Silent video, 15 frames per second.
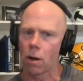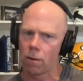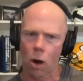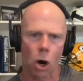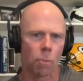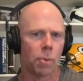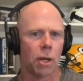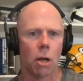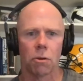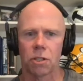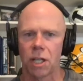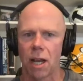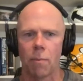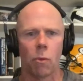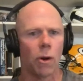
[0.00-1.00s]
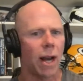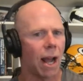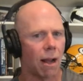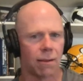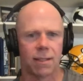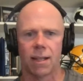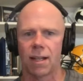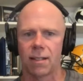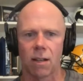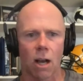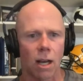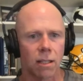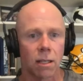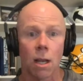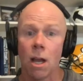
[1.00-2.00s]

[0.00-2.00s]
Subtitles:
RPO standpoint, outside toss,